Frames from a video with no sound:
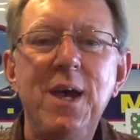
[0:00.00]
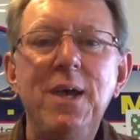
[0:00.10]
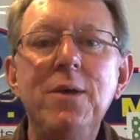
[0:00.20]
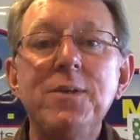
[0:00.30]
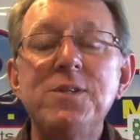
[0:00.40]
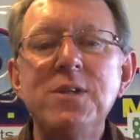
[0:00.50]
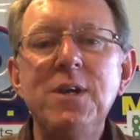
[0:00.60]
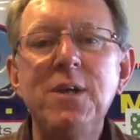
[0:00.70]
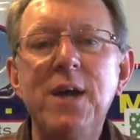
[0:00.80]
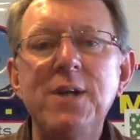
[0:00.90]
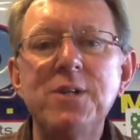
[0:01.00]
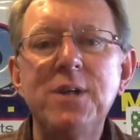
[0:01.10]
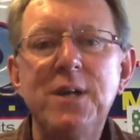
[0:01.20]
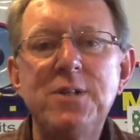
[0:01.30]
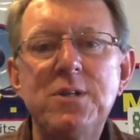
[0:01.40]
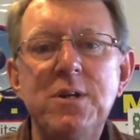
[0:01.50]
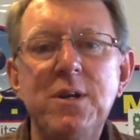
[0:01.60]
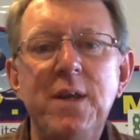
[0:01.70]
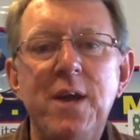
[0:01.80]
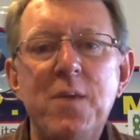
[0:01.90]
You know, the single actually got its start in the
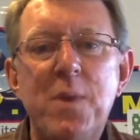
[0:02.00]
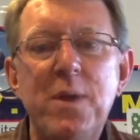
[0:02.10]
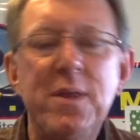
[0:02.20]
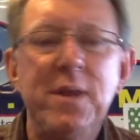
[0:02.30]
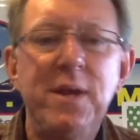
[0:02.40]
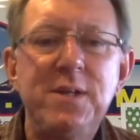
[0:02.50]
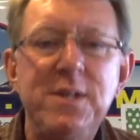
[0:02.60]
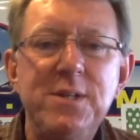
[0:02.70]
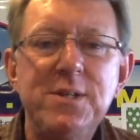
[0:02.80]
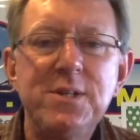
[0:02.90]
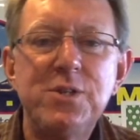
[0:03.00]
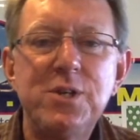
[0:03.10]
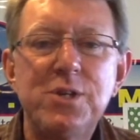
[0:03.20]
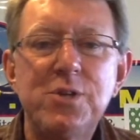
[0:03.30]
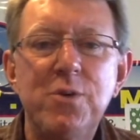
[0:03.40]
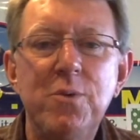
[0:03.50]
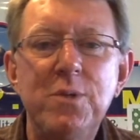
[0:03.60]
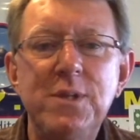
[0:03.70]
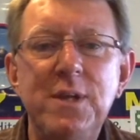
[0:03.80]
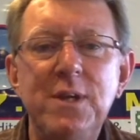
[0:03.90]
latter part of the 19th century
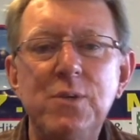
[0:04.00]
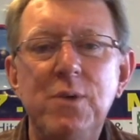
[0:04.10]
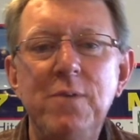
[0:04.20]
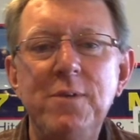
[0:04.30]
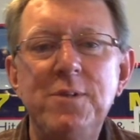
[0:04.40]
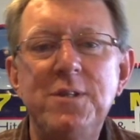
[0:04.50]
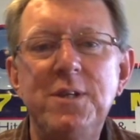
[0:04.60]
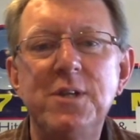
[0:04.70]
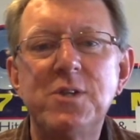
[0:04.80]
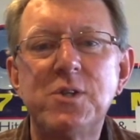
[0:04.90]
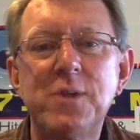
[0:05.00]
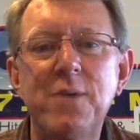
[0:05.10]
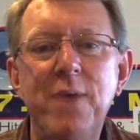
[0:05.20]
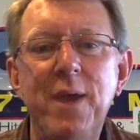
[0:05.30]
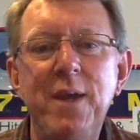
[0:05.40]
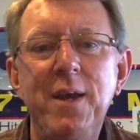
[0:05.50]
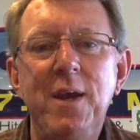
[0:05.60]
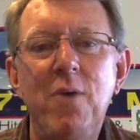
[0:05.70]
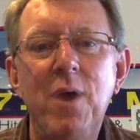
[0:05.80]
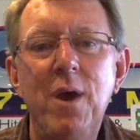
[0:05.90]
with 10 and 12-inch discs that ran
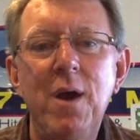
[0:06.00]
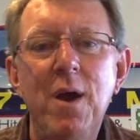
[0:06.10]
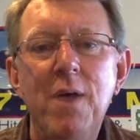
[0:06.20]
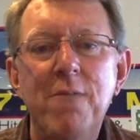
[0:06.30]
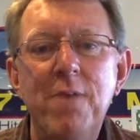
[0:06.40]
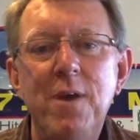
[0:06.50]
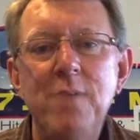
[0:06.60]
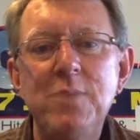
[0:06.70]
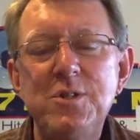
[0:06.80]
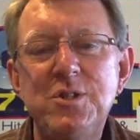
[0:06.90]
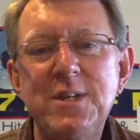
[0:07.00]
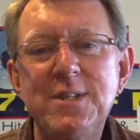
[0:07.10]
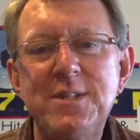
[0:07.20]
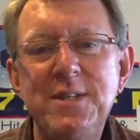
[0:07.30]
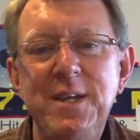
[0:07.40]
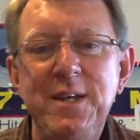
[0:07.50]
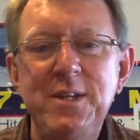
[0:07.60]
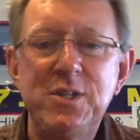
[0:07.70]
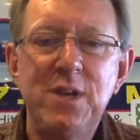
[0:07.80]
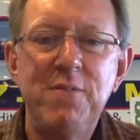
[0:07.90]
anywhere from 16
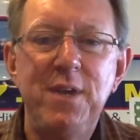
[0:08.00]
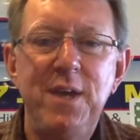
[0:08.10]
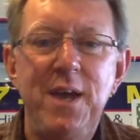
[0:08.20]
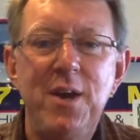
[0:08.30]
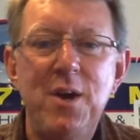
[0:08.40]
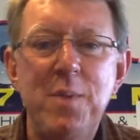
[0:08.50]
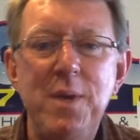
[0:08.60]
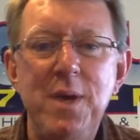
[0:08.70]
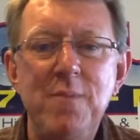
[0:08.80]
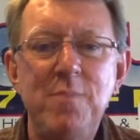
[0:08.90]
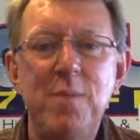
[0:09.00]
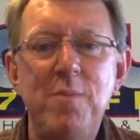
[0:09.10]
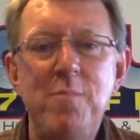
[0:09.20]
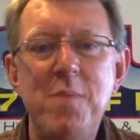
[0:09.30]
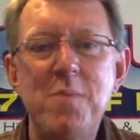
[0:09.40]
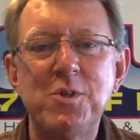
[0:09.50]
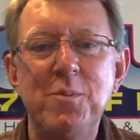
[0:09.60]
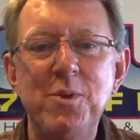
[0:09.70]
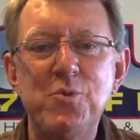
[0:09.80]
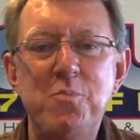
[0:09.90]
to 78 RPM. You probably remember some
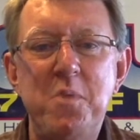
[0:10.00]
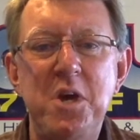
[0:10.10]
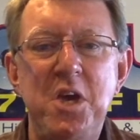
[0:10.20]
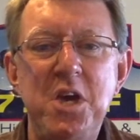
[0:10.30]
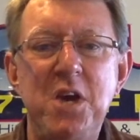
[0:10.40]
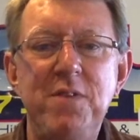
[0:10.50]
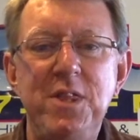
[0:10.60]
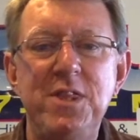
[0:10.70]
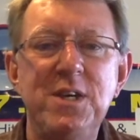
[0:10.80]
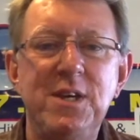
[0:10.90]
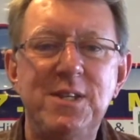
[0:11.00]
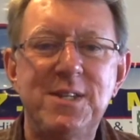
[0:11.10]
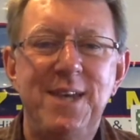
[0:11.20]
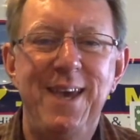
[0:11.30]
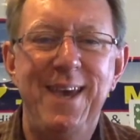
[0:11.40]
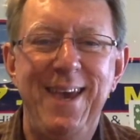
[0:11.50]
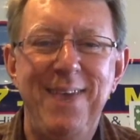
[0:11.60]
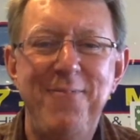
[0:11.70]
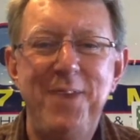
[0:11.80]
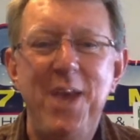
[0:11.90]
of those big, heavy things
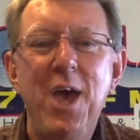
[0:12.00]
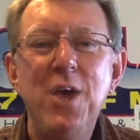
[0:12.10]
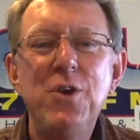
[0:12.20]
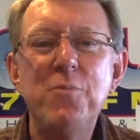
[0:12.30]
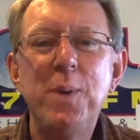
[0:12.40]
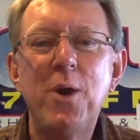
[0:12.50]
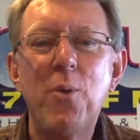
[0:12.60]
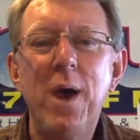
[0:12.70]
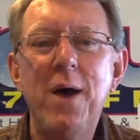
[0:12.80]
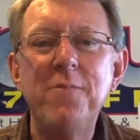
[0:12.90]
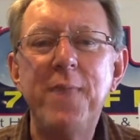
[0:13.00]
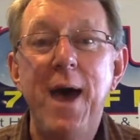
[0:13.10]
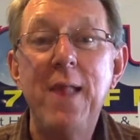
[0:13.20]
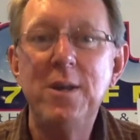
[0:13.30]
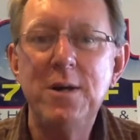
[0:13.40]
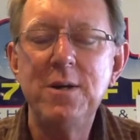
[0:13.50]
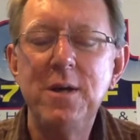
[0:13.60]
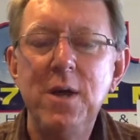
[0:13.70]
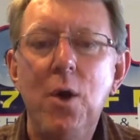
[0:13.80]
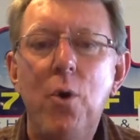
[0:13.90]
if you've been around that long,
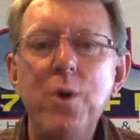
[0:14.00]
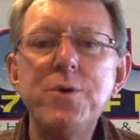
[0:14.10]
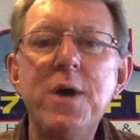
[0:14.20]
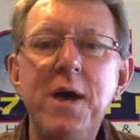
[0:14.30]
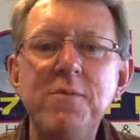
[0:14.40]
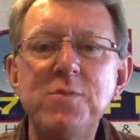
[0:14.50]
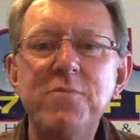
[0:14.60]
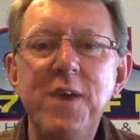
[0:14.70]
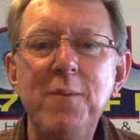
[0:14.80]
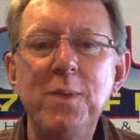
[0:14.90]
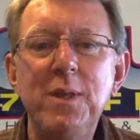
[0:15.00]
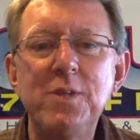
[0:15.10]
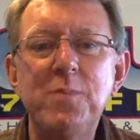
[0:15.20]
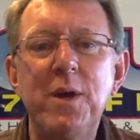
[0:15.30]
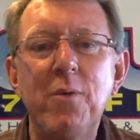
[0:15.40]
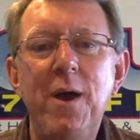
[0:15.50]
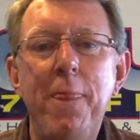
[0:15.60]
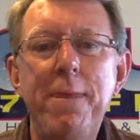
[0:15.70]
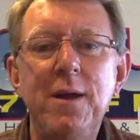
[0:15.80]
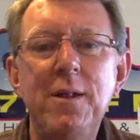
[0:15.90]
or you have some family that's been
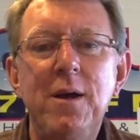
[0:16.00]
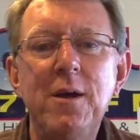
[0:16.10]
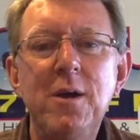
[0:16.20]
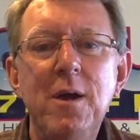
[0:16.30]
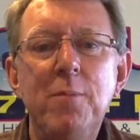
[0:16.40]
around that long.